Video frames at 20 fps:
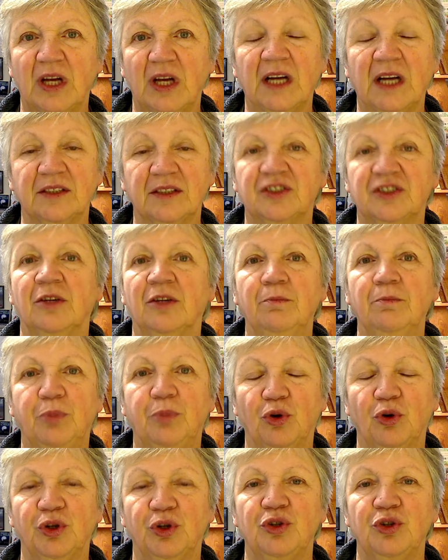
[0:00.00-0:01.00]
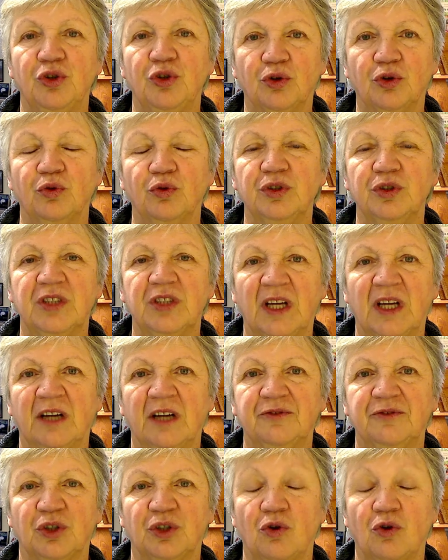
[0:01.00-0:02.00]
at some point you're going to
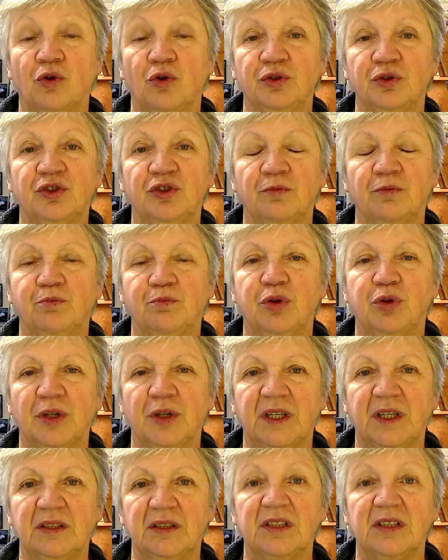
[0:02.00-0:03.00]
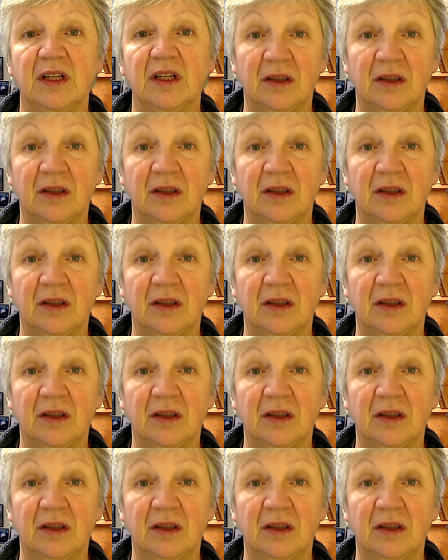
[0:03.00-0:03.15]
have to contemplate